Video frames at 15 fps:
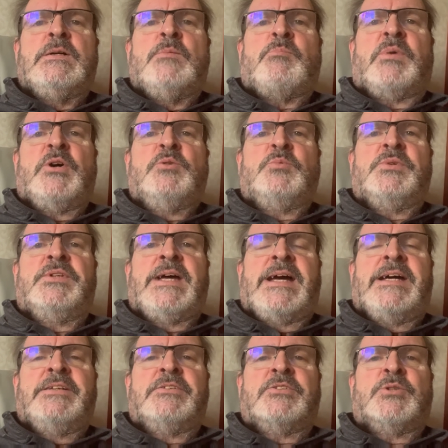bloke with
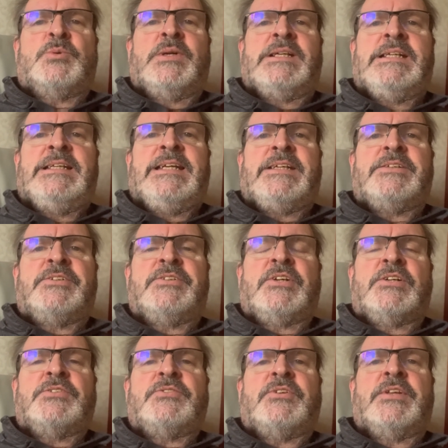and squiggly letters
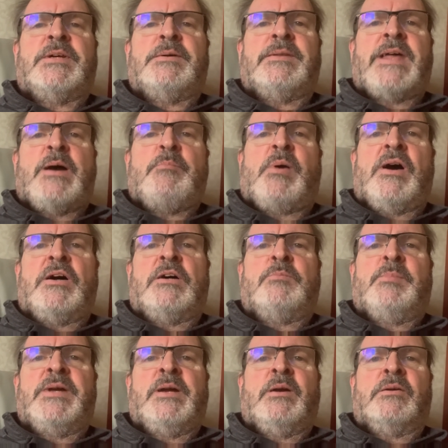after that part of
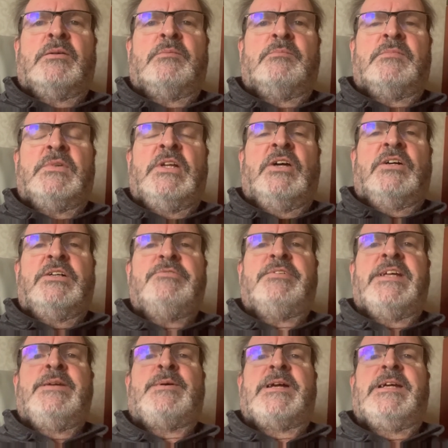being live.
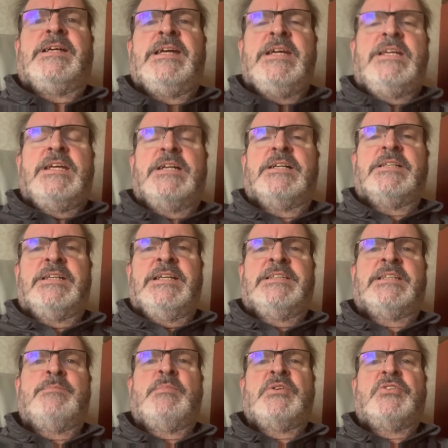Anyway, he
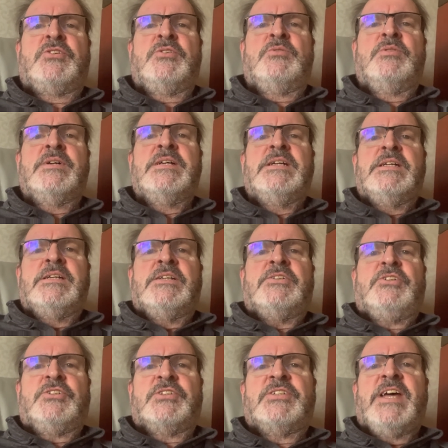sent me two
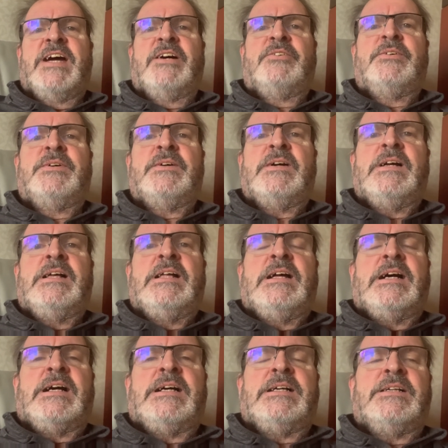just now,
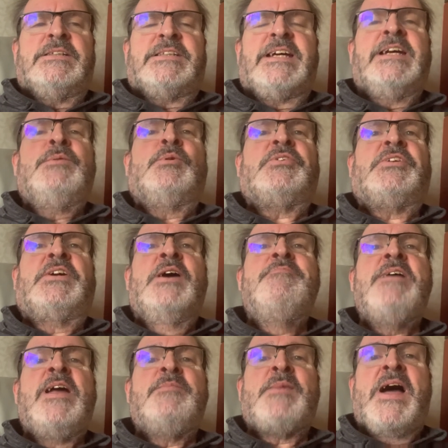saying he wants to come
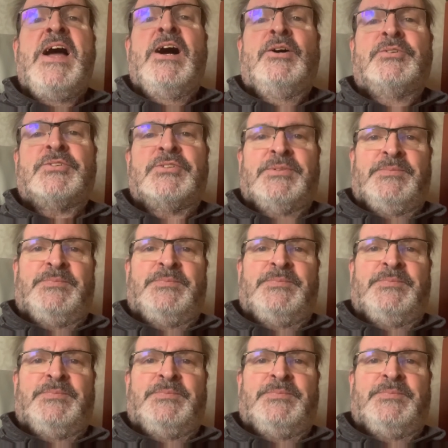round my house.